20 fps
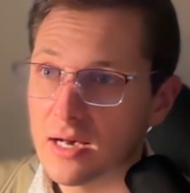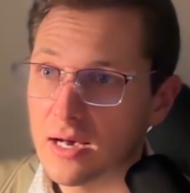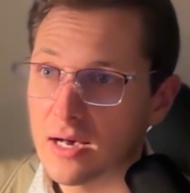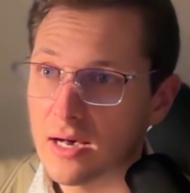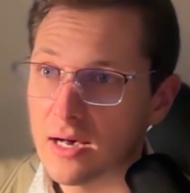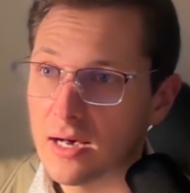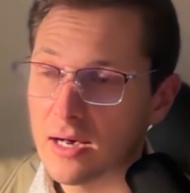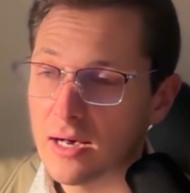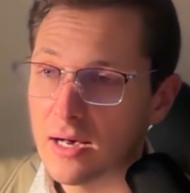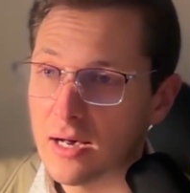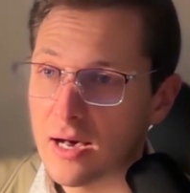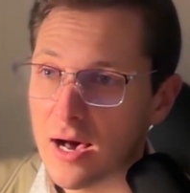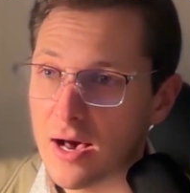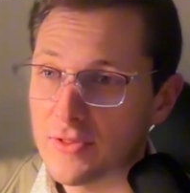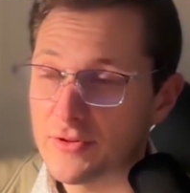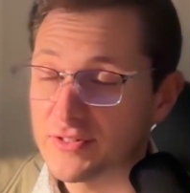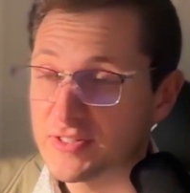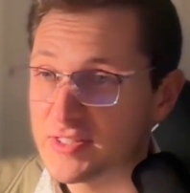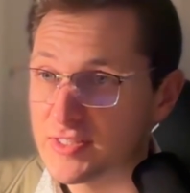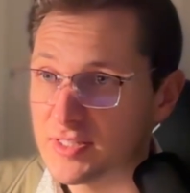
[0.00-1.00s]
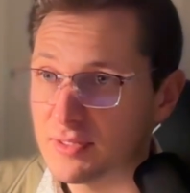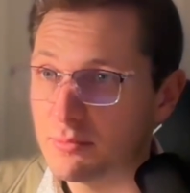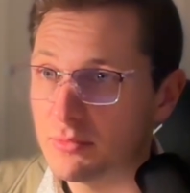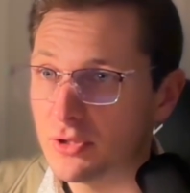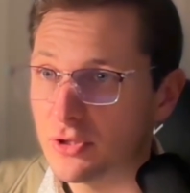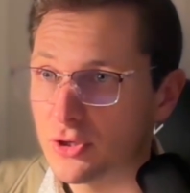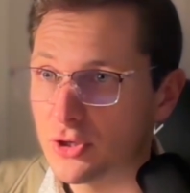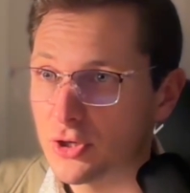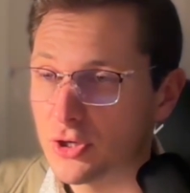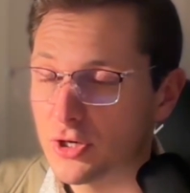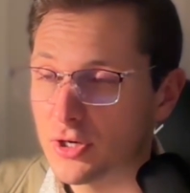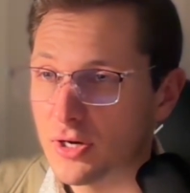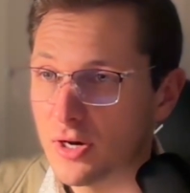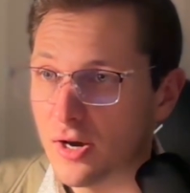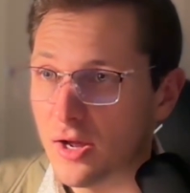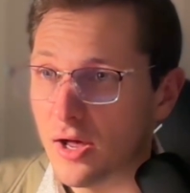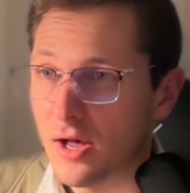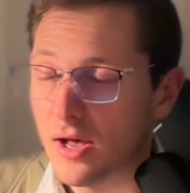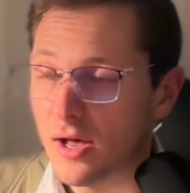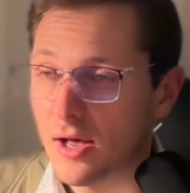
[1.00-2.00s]
other similar
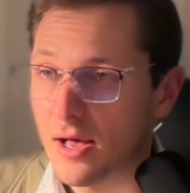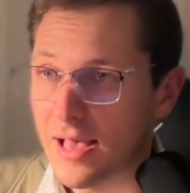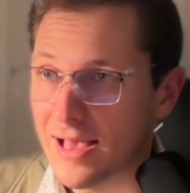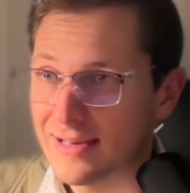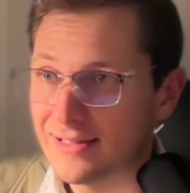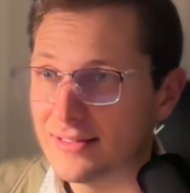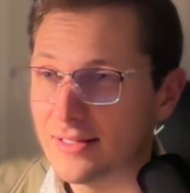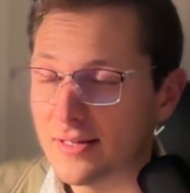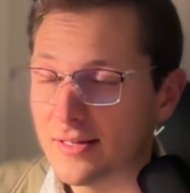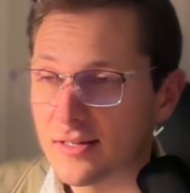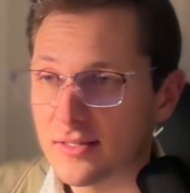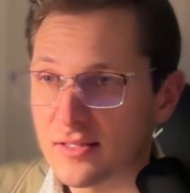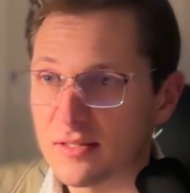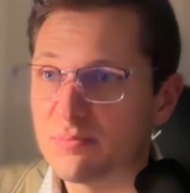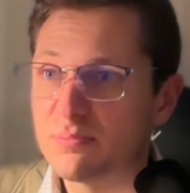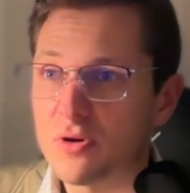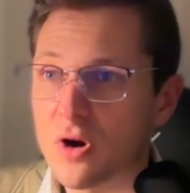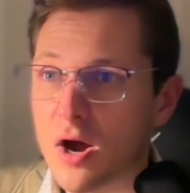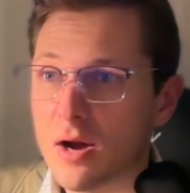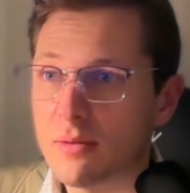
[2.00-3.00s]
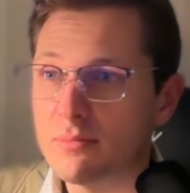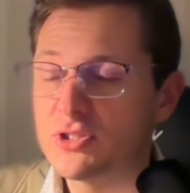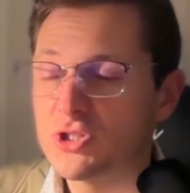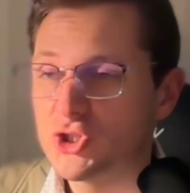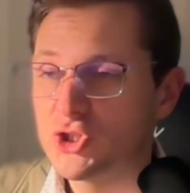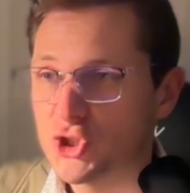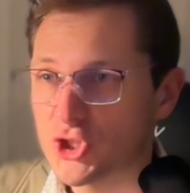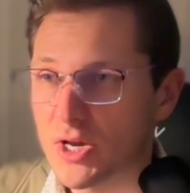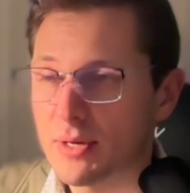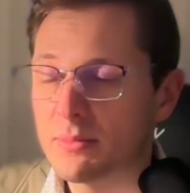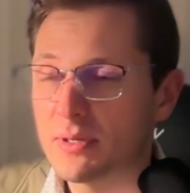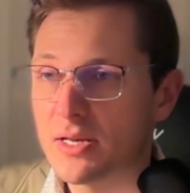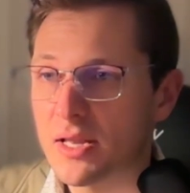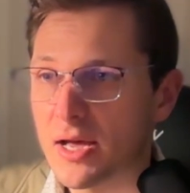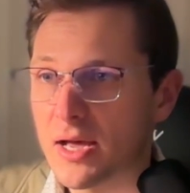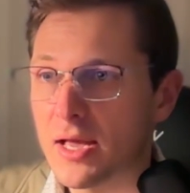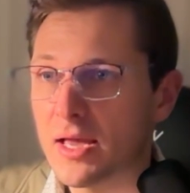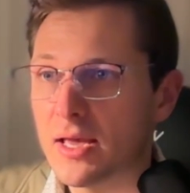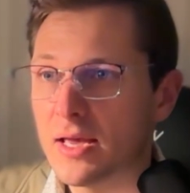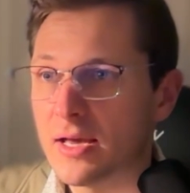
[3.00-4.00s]
analytical prompts,
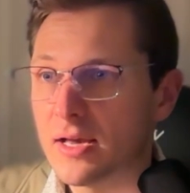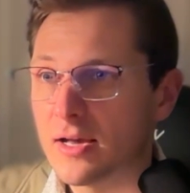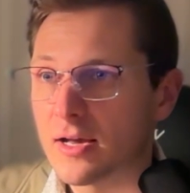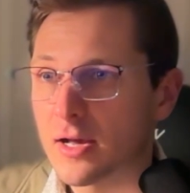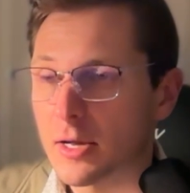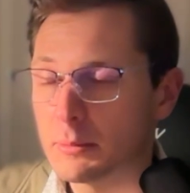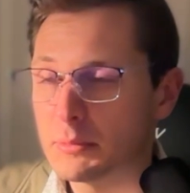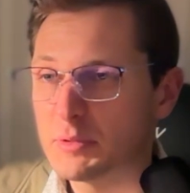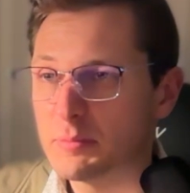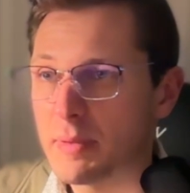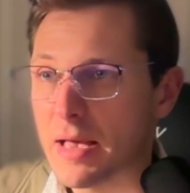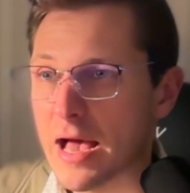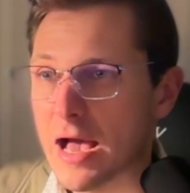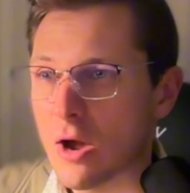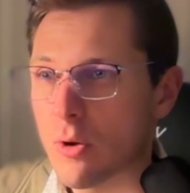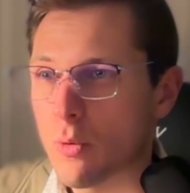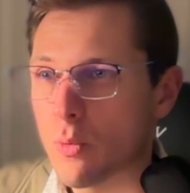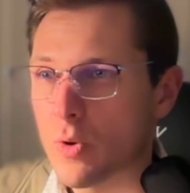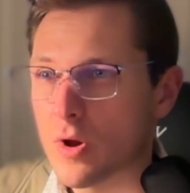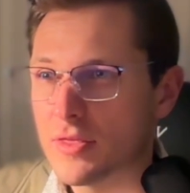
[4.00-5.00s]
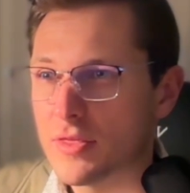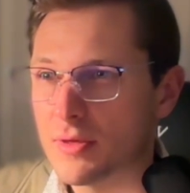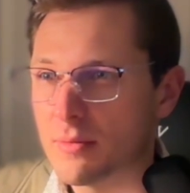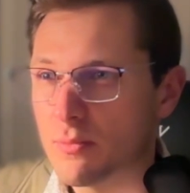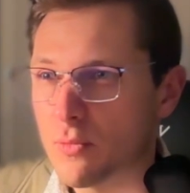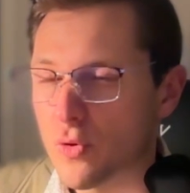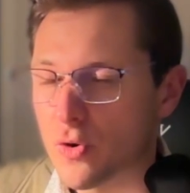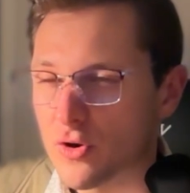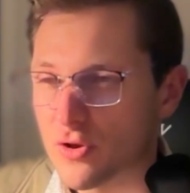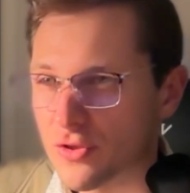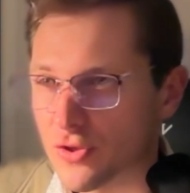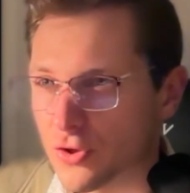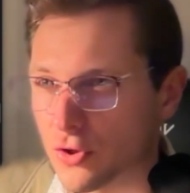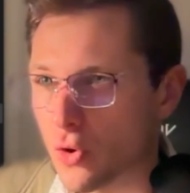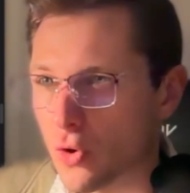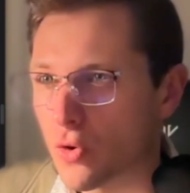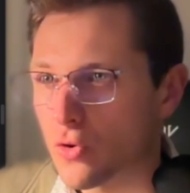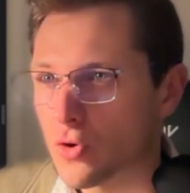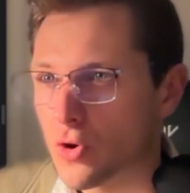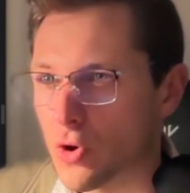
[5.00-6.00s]
Gemini comes back with a more
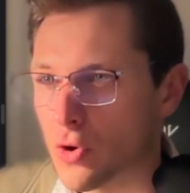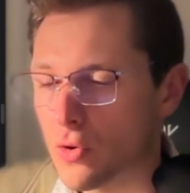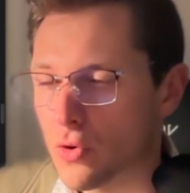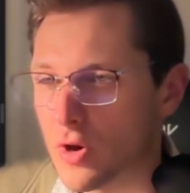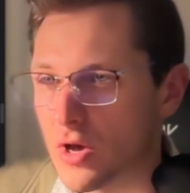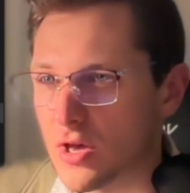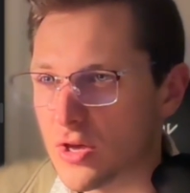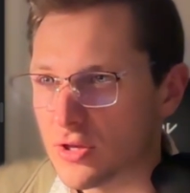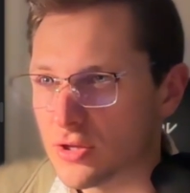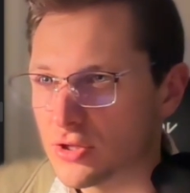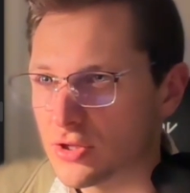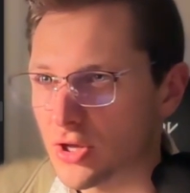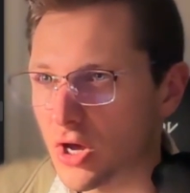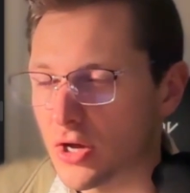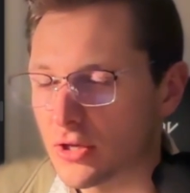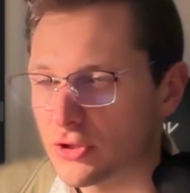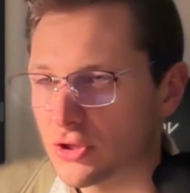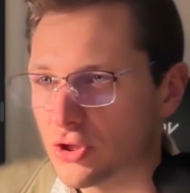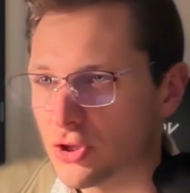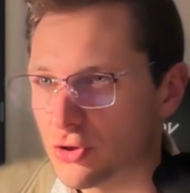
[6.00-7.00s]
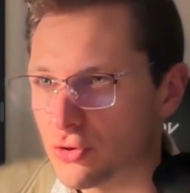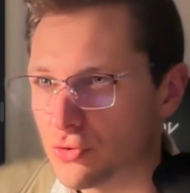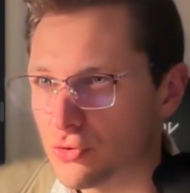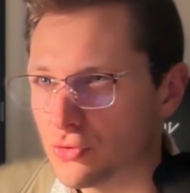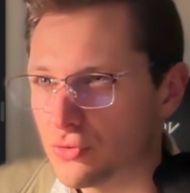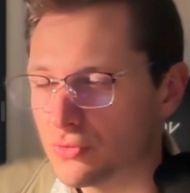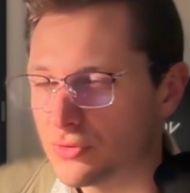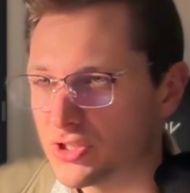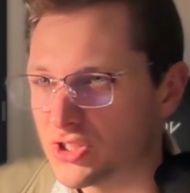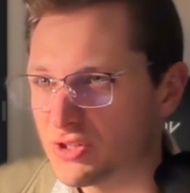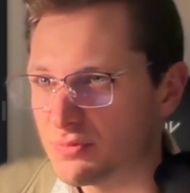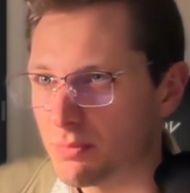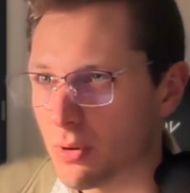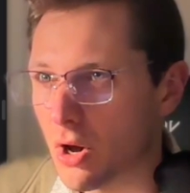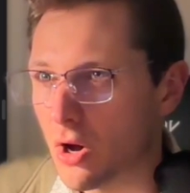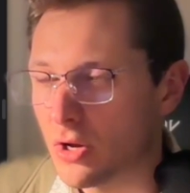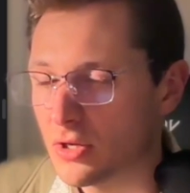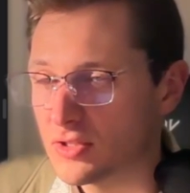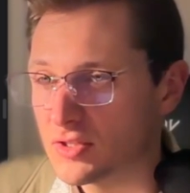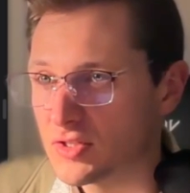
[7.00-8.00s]
thorough, thought through
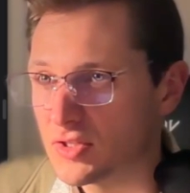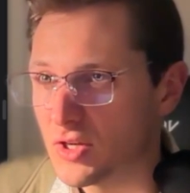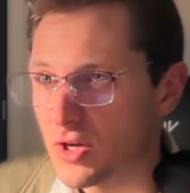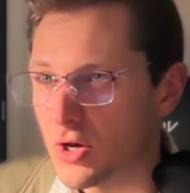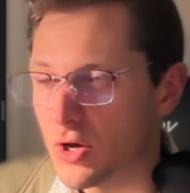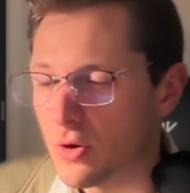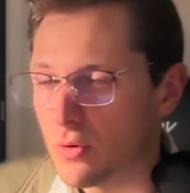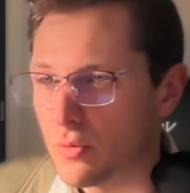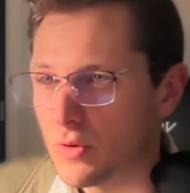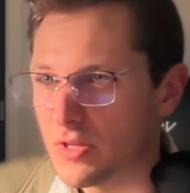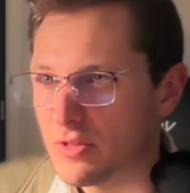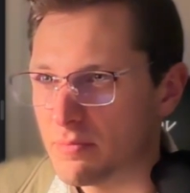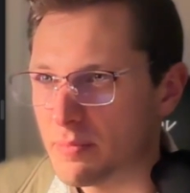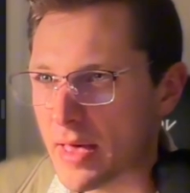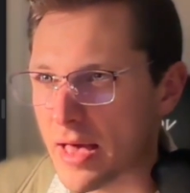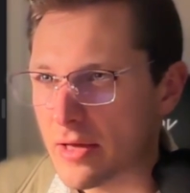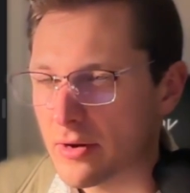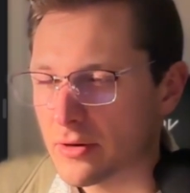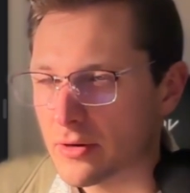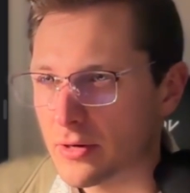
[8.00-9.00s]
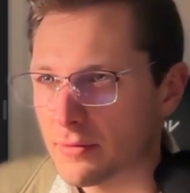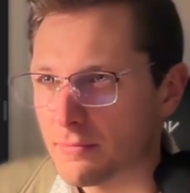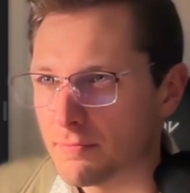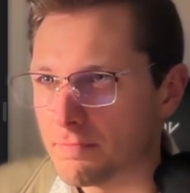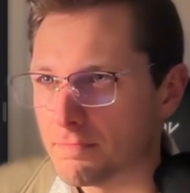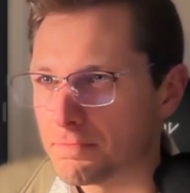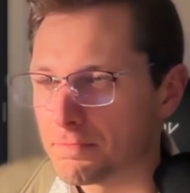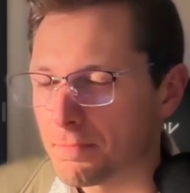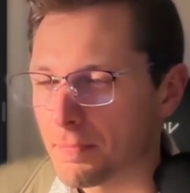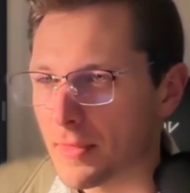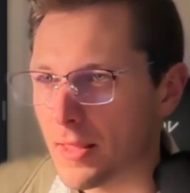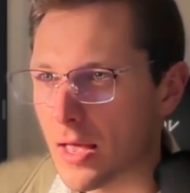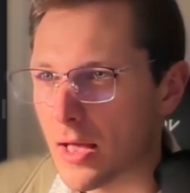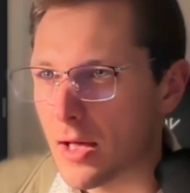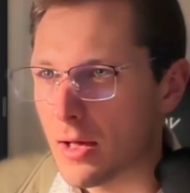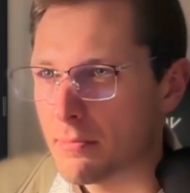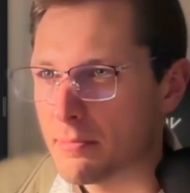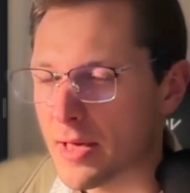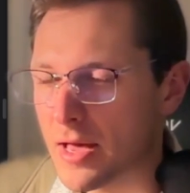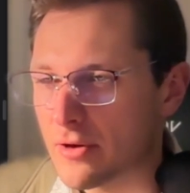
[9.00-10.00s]
response with better
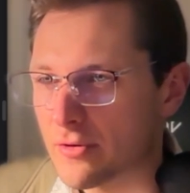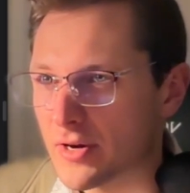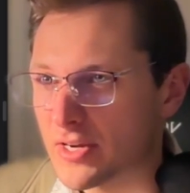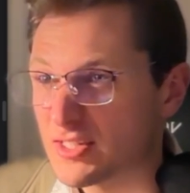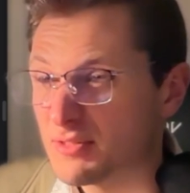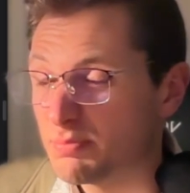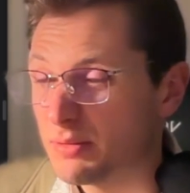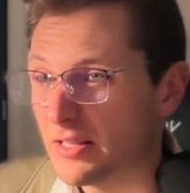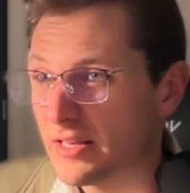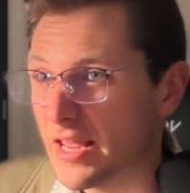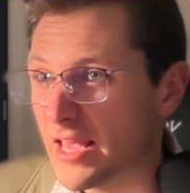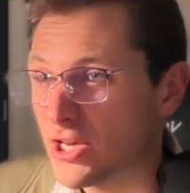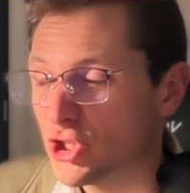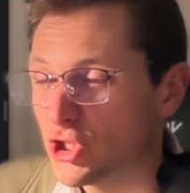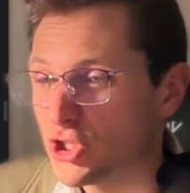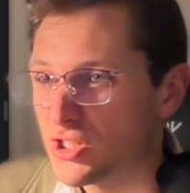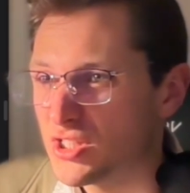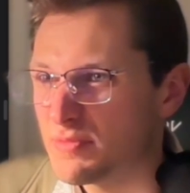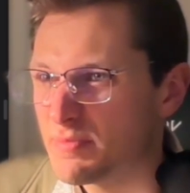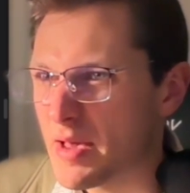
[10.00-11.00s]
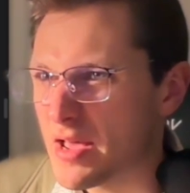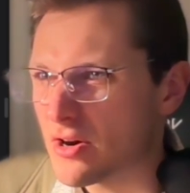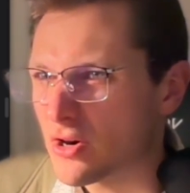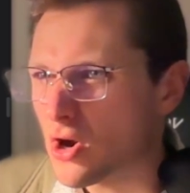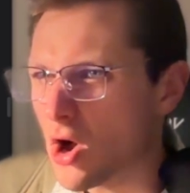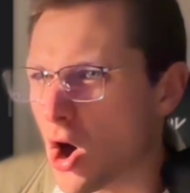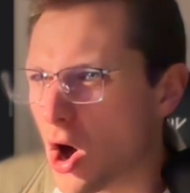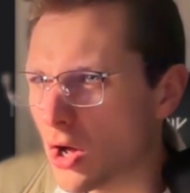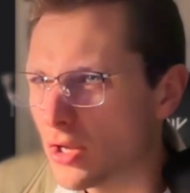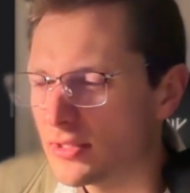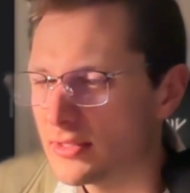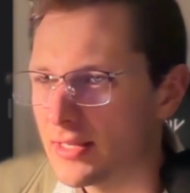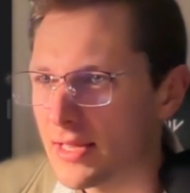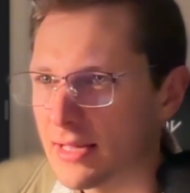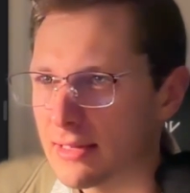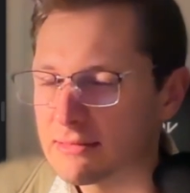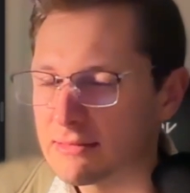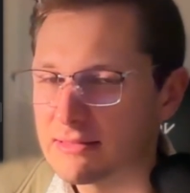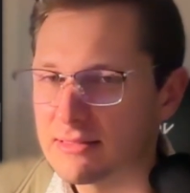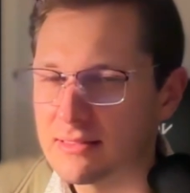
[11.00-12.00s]
explanations, better
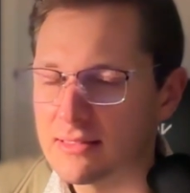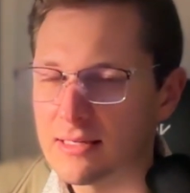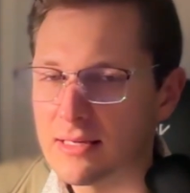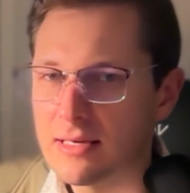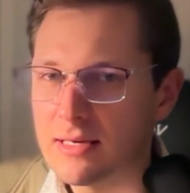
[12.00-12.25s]
context,